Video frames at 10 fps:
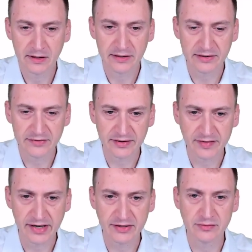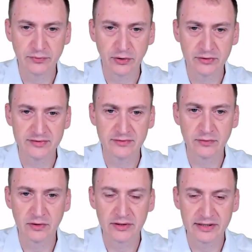guest interaction proxy
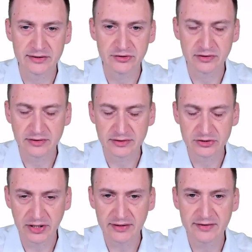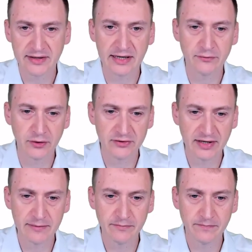will inject a
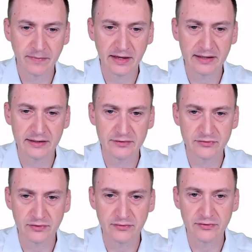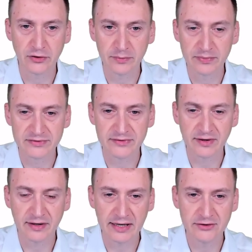runtime, a sort of
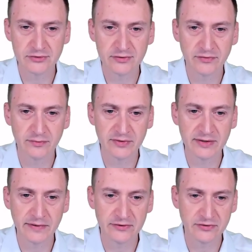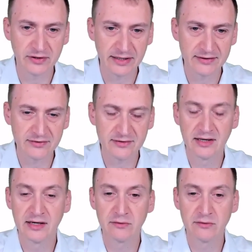non-persistent agent from Veeam into the guest,